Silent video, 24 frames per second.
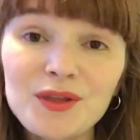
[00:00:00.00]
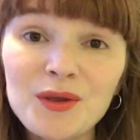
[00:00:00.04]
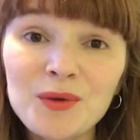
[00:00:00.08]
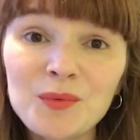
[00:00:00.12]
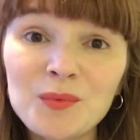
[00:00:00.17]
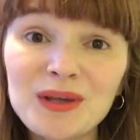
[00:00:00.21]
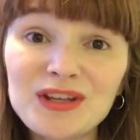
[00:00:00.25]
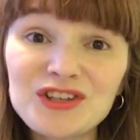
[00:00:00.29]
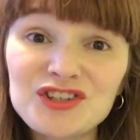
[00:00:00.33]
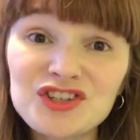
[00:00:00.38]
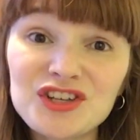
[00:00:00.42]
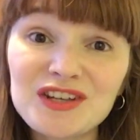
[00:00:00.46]

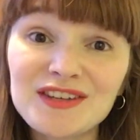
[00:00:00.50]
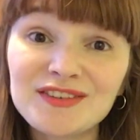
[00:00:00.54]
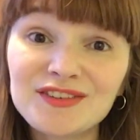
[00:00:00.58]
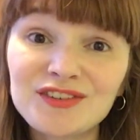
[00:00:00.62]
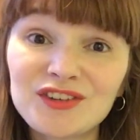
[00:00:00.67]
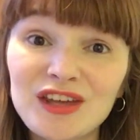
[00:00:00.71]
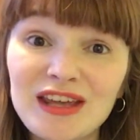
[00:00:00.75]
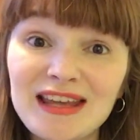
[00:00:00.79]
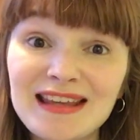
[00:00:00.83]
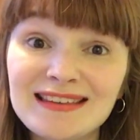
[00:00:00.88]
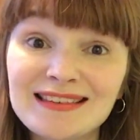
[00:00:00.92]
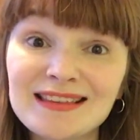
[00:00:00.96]
which is,
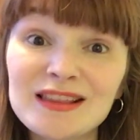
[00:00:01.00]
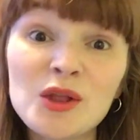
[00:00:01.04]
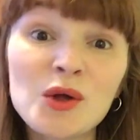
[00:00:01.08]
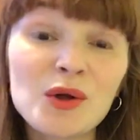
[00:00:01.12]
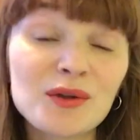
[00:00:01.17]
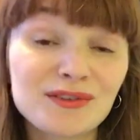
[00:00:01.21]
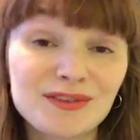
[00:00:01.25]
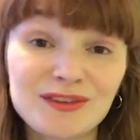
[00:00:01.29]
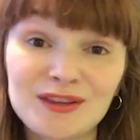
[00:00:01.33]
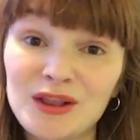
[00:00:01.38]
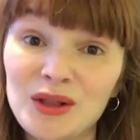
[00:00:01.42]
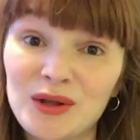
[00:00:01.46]
it's
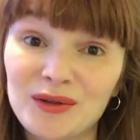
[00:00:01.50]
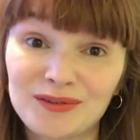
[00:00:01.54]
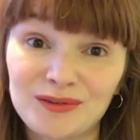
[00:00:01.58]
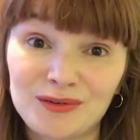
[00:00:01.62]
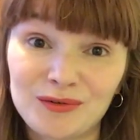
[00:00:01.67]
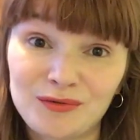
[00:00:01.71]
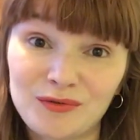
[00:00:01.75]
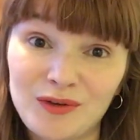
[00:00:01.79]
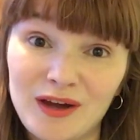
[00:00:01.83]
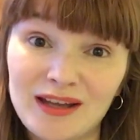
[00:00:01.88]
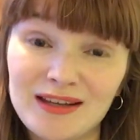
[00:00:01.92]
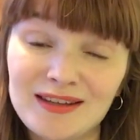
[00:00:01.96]
lots and lots
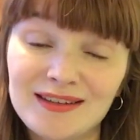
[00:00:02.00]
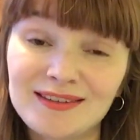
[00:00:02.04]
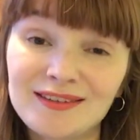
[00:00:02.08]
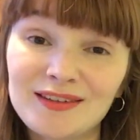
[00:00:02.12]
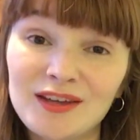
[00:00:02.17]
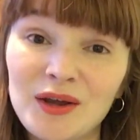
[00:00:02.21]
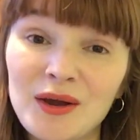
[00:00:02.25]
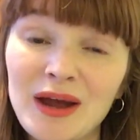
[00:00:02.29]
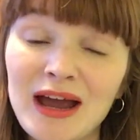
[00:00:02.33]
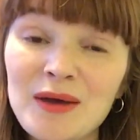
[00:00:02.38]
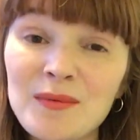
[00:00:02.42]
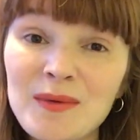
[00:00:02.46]
of fun.
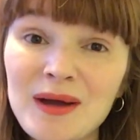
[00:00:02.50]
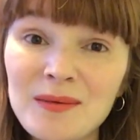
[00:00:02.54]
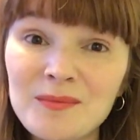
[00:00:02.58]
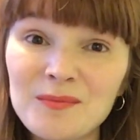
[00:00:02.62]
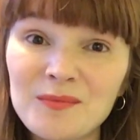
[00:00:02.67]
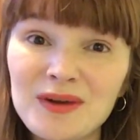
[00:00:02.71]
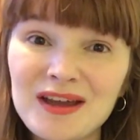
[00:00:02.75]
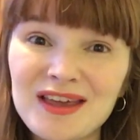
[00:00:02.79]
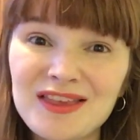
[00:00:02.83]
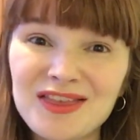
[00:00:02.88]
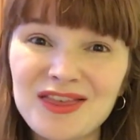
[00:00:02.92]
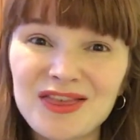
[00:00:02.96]
So I
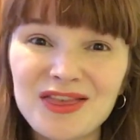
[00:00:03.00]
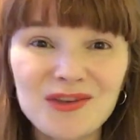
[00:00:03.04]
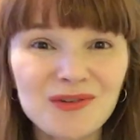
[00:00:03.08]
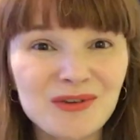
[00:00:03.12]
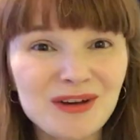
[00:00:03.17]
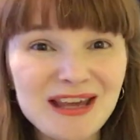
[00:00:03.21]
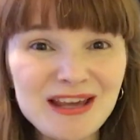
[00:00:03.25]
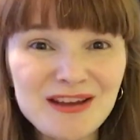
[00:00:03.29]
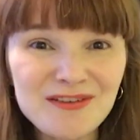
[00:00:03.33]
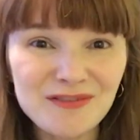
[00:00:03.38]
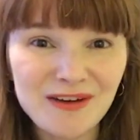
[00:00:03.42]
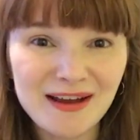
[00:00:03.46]
went with
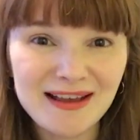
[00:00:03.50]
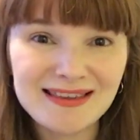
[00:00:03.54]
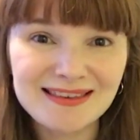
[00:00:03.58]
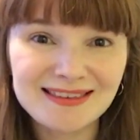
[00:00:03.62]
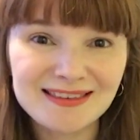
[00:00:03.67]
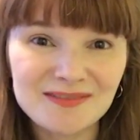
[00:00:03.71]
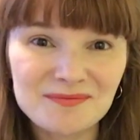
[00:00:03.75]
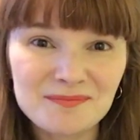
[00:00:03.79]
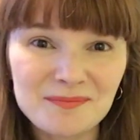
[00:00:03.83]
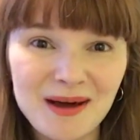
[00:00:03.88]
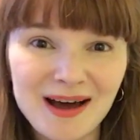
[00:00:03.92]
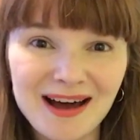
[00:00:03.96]
three
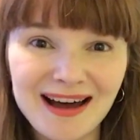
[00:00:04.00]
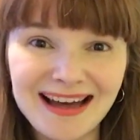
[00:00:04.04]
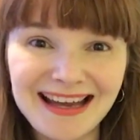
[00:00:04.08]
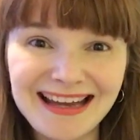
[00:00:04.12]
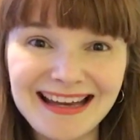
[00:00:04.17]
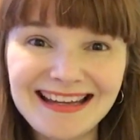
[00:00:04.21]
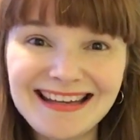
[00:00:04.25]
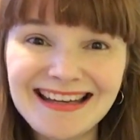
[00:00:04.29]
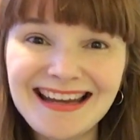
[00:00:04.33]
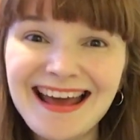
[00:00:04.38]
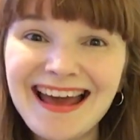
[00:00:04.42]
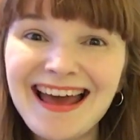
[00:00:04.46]
friends of
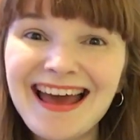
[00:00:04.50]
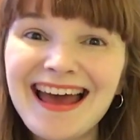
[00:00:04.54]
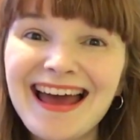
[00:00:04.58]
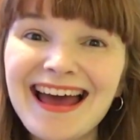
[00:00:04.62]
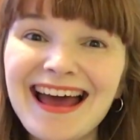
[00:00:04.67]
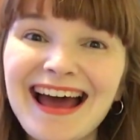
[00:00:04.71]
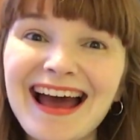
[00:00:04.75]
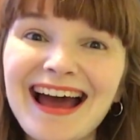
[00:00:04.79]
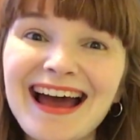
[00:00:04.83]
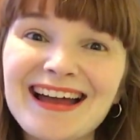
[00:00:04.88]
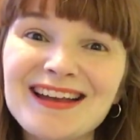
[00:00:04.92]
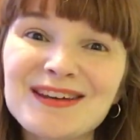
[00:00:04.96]
mine,
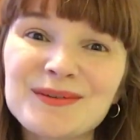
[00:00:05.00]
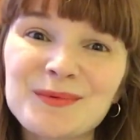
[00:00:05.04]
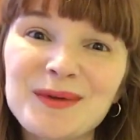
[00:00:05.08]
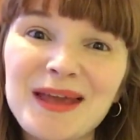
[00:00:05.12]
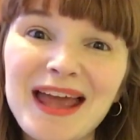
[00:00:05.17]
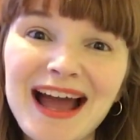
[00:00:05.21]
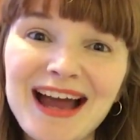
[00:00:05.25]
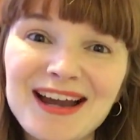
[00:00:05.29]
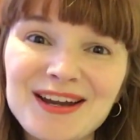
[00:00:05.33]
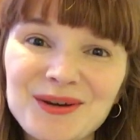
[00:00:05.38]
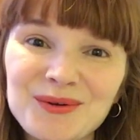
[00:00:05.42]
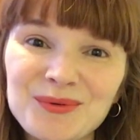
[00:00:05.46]
and we
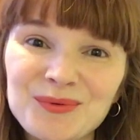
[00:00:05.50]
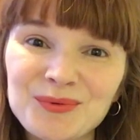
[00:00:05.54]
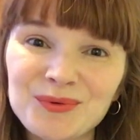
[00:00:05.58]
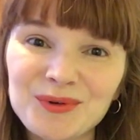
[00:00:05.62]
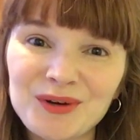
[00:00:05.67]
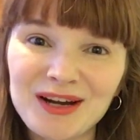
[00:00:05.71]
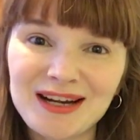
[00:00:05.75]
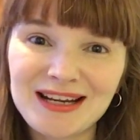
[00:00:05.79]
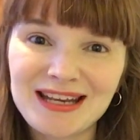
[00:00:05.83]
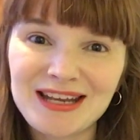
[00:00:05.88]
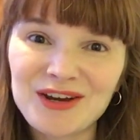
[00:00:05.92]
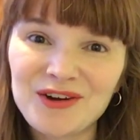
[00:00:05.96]
had a
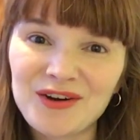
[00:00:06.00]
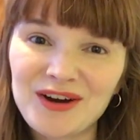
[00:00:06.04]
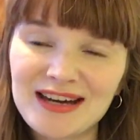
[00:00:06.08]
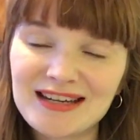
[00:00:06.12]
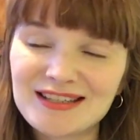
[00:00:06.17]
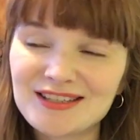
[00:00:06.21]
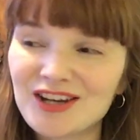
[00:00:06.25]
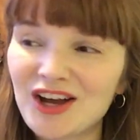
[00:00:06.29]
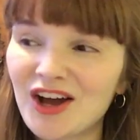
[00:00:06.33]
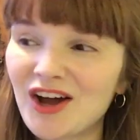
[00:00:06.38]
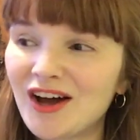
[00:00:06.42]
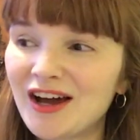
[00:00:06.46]
really
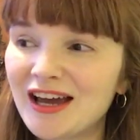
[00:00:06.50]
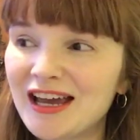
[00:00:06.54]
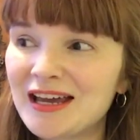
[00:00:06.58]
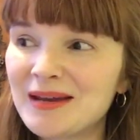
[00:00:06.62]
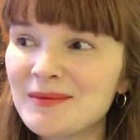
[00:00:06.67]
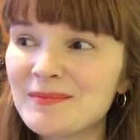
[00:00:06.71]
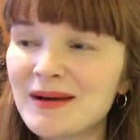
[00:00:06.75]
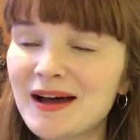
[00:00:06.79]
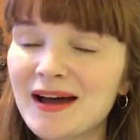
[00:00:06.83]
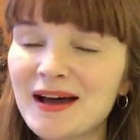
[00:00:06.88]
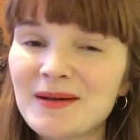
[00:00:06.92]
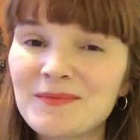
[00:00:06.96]
great
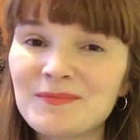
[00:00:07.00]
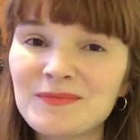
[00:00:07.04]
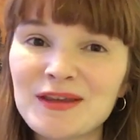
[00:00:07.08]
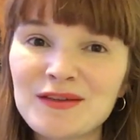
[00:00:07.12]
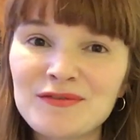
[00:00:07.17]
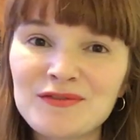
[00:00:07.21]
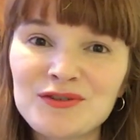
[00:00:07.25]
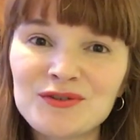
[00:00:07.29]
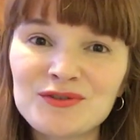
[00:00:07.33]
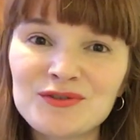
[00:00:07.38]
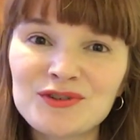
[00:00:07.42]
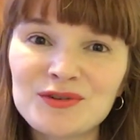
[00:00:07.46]
time.
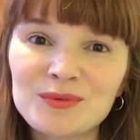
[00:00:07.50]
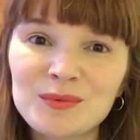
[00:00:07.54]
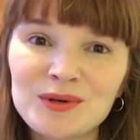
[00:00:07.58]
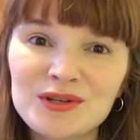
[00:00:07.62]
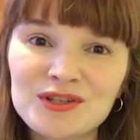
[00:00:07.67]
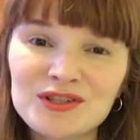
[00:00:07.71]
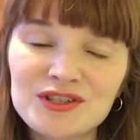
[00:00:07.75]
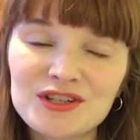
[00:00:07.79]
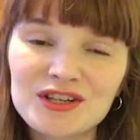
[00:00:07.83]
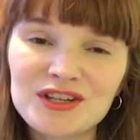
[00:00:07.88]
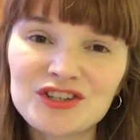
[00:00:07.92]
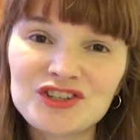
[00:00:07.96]
If you
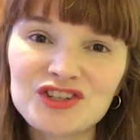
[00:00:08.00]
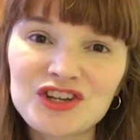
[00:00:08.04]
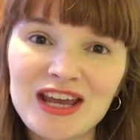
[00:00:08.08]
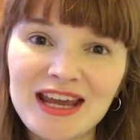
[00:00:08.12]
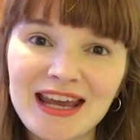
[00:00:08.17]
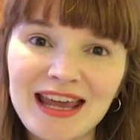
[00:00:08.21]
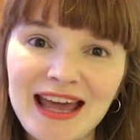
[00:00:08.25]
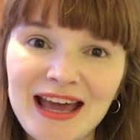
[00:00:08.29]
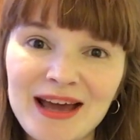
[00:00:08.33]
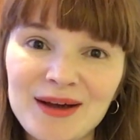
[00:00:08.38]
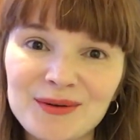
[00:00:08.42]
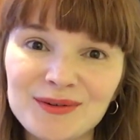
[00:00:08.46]
want to
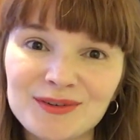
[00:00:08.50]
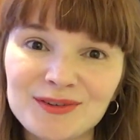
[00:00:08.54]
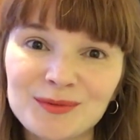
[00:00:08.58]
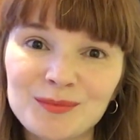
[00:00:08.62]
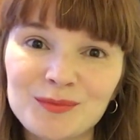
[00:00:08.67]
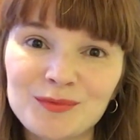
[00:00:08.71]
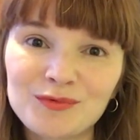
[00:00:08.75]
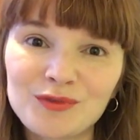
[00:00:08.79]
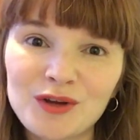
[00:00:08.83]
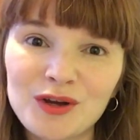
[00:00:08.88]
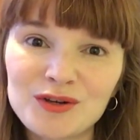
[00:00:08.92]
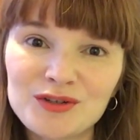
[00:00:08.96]
check out
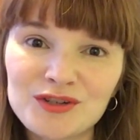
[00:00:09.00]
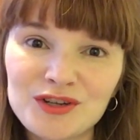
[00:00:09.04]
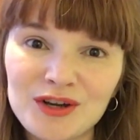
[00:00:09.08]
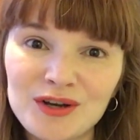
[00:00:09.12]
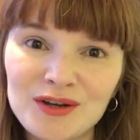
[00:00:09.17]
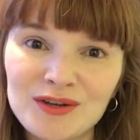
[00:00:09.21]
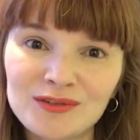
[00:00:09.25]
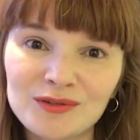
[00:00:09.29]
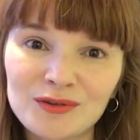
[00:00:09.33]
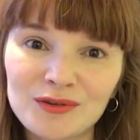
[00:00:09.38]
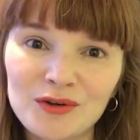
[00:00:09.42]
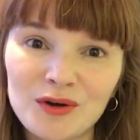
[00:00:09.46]
some
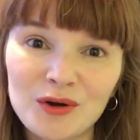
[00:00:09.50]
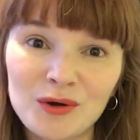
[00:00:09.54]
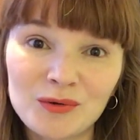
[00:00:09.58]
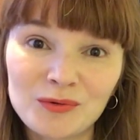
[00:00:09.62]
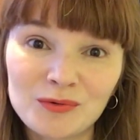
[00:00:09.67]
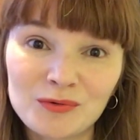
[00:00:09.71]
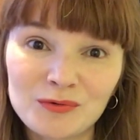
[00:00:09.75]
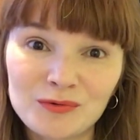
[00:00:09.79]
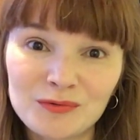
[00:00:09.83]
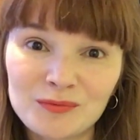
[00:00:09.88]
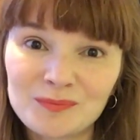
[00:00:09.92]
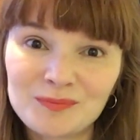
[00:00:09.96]
photos
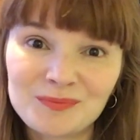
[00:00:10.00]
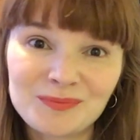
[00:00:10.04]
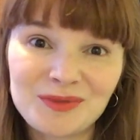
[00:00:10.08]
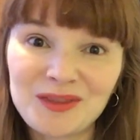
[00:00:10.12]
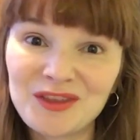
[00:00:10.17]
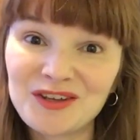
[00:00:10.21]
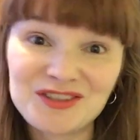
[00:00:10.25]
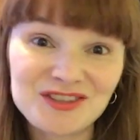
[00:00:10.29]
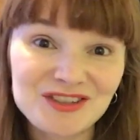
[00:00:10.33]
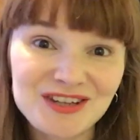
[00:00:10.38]
of the